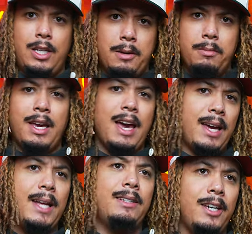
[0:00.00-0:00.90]

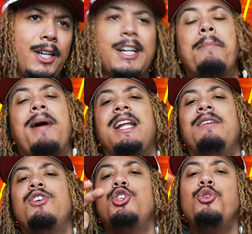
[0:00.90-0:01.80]
MK18. And I might
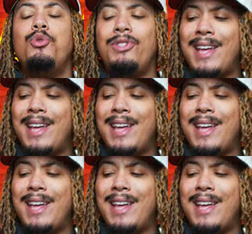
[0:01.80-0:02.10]
even use